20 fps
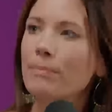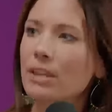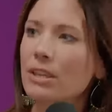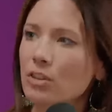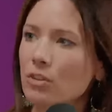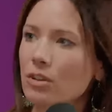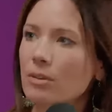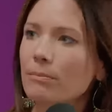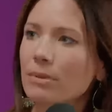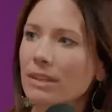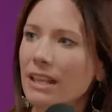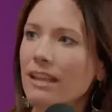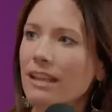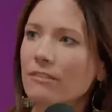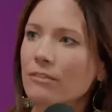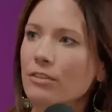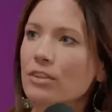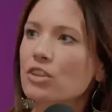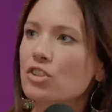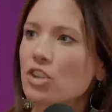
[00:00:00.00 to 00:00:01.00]
But you can
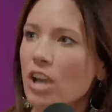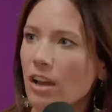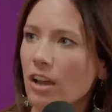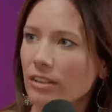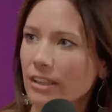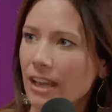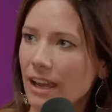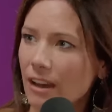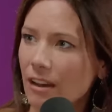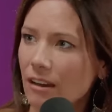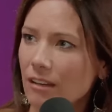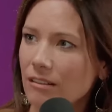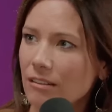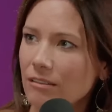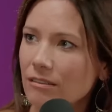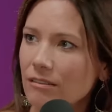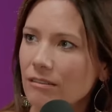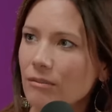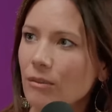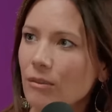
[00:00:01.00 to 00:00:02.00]
plan for the childcare,
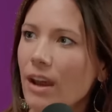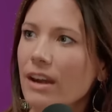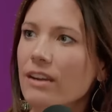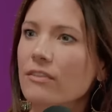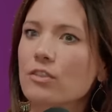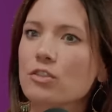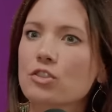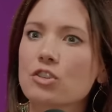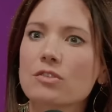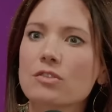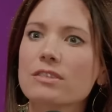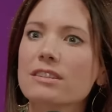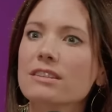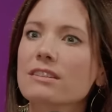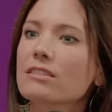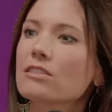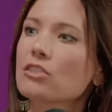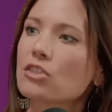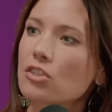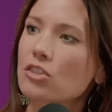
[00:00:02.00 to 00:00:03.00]
right? If you're yes.
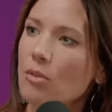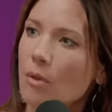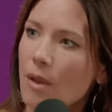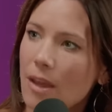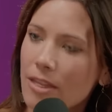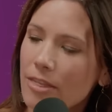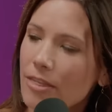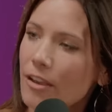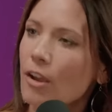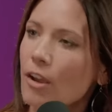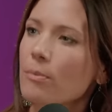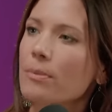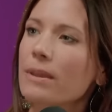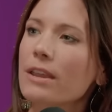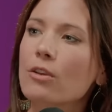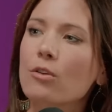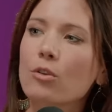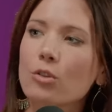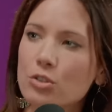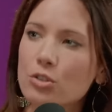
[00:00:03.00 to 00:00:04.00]
choosing to do
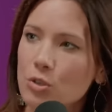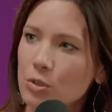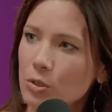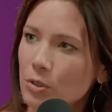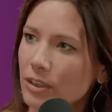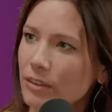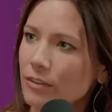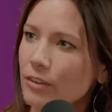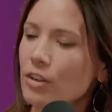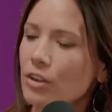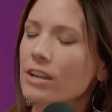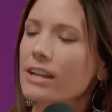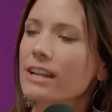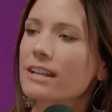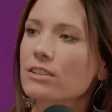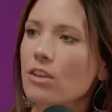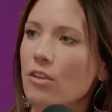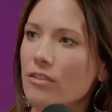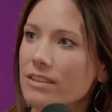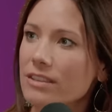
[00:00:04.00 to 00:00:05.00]
therapy or tutoring for your
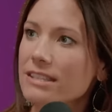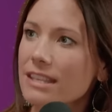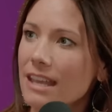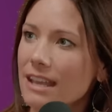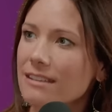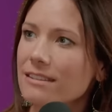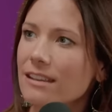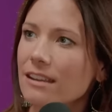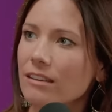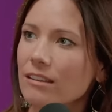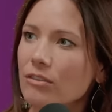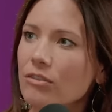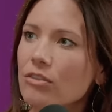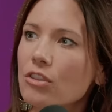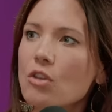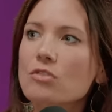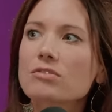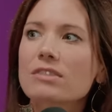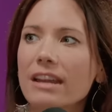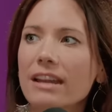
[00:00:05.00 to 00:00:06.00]
kids, all these things like
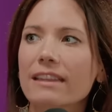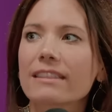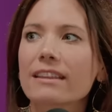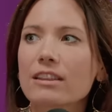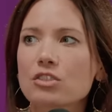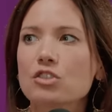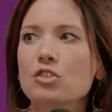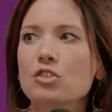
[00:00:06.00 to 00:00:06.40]
those kind of things